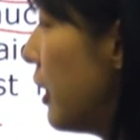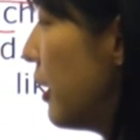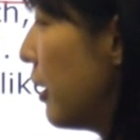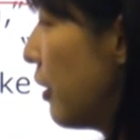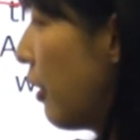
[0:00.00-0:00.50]

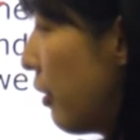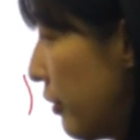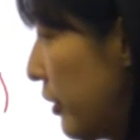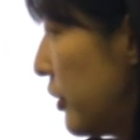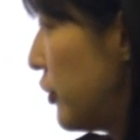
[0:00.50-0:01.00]

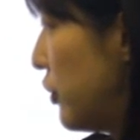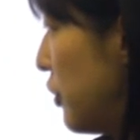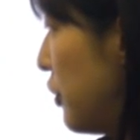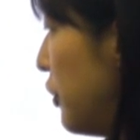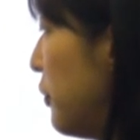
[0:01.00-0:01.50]
Encouraged
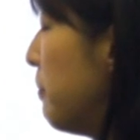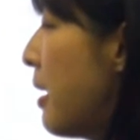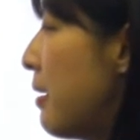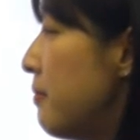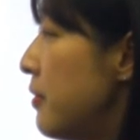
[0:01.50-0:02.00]
the new
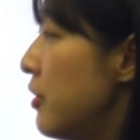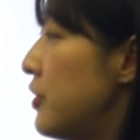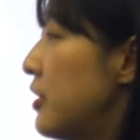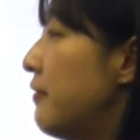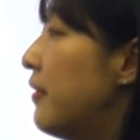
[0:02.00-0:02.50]

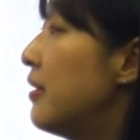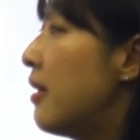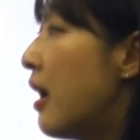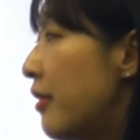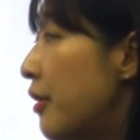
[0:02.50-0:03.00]
members of
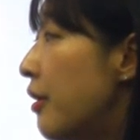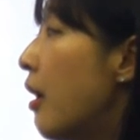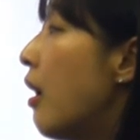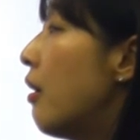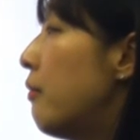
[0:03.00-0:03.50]
another
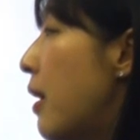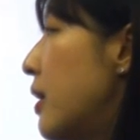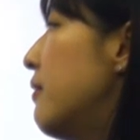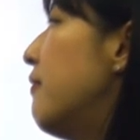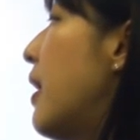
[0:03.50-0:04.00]

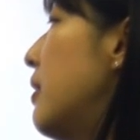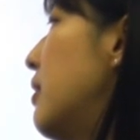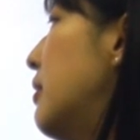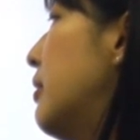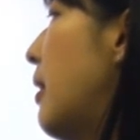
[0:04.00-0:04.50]
ratified
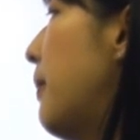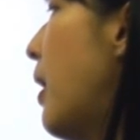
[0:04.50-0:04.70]
club.